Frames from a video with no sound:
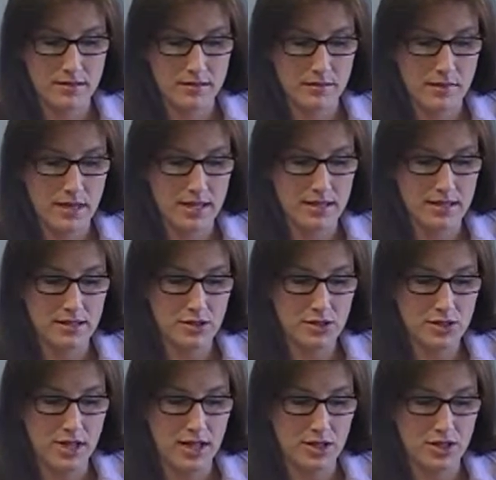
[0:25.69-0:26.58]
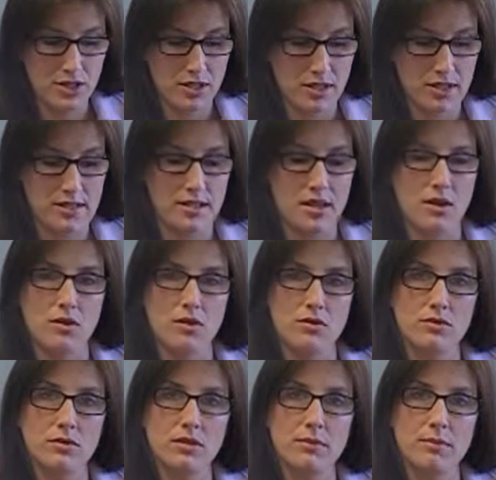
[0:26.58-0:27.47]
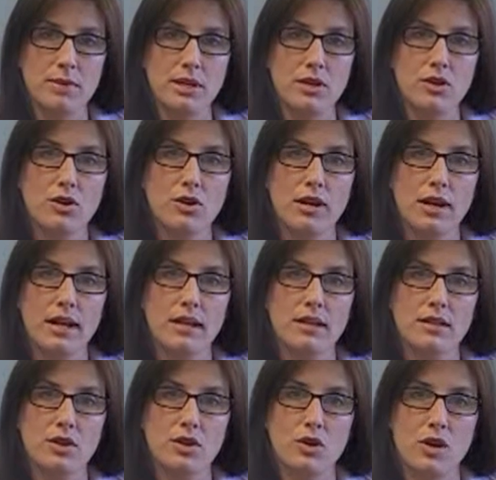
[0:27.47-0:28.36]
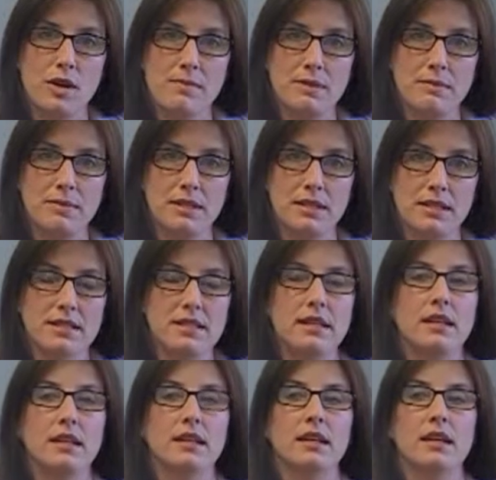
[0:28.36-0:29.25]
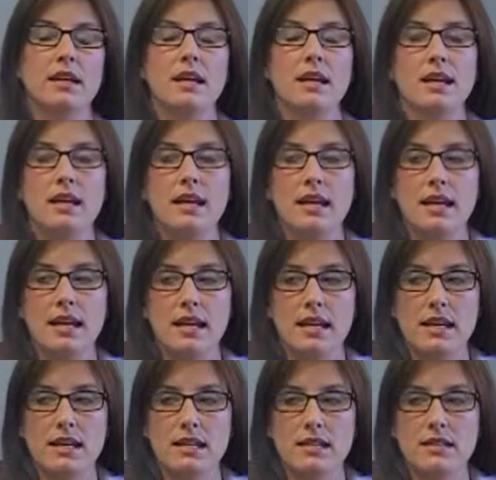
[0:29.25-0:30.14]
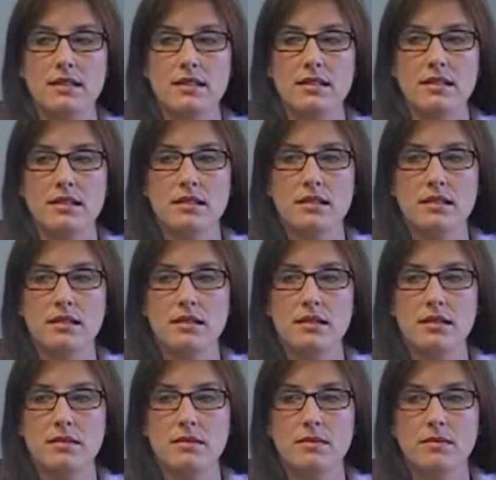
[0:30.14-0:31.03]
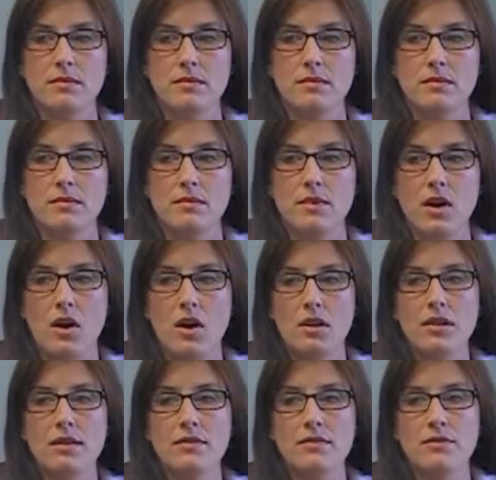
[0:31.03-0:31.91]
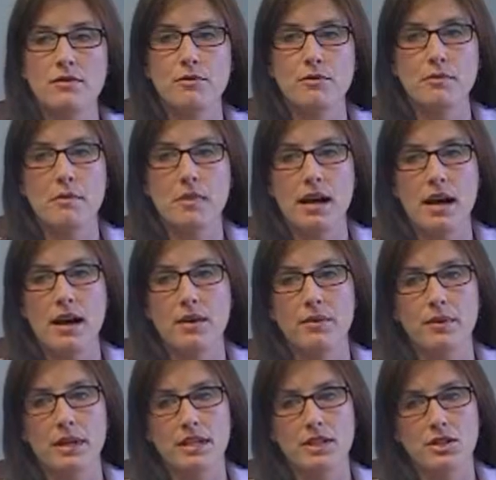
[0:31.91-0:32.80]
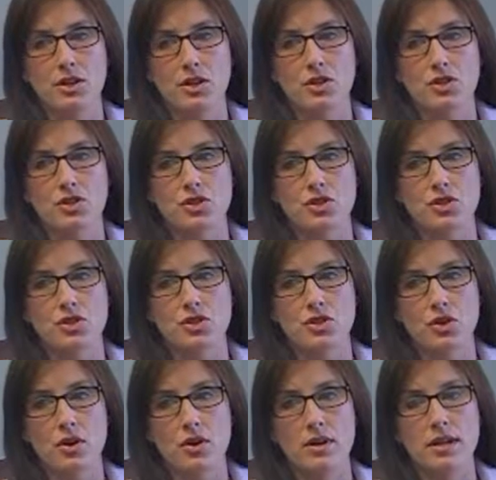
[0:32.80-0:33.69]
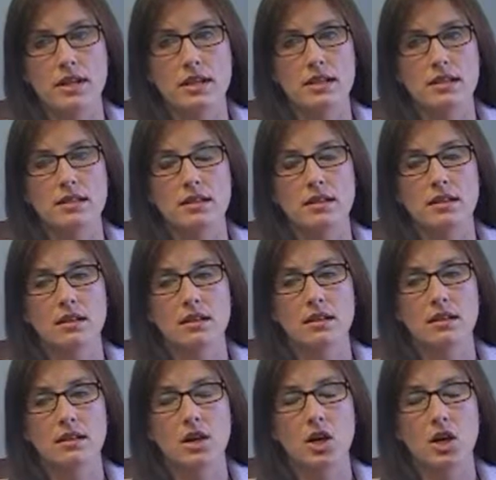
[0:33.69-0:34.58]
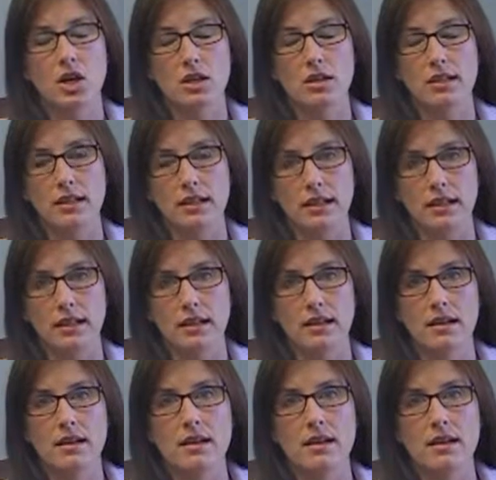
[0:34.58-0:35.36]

My dissertation is on Pell Grant corruptibility, and all of my research started early